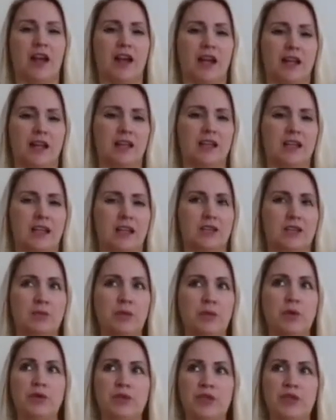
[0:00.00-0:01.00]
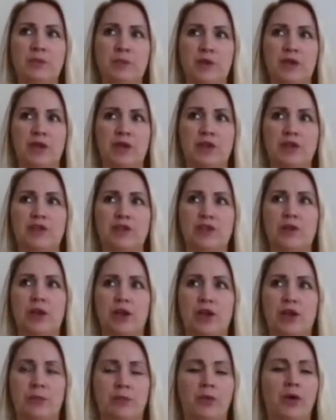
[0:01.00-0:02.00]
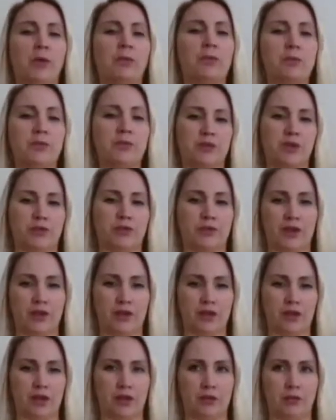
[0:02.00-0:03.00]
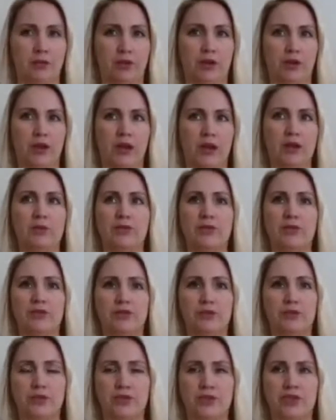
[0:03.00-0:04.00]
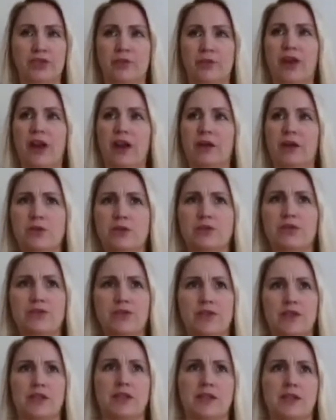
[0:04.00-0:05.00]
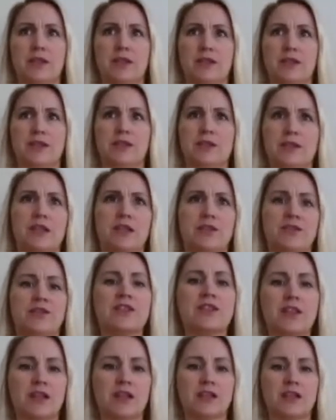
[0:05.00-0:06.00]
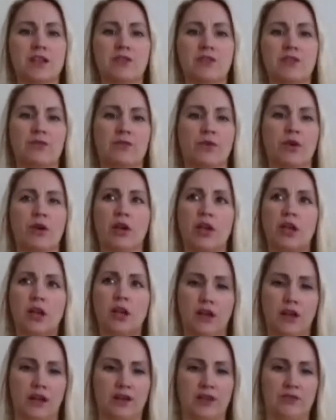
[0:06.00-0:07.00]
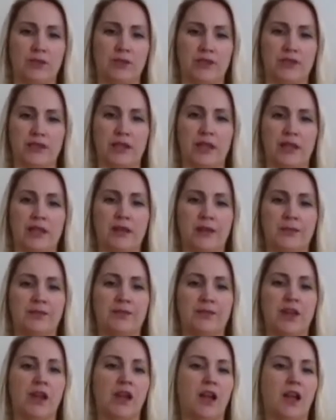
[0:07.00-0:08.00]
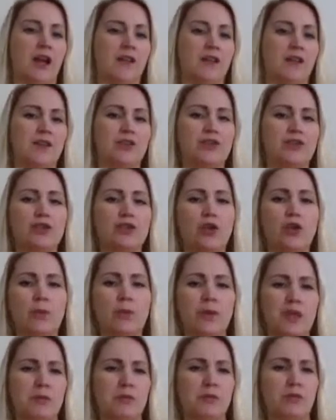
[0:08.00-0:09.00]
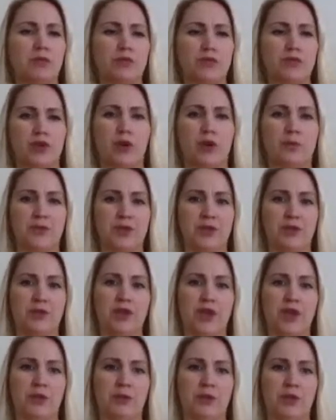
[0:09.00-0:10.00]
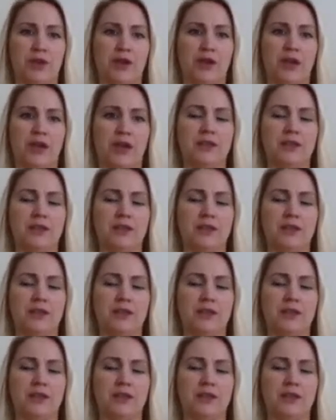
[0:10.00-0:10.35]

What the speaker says: And I suppose it's because you were looking at problem solving, aren't you? Okay, with the sources, how useful is this? Does it give us an idea of what life was like? And there's so many more jobs you could get with it.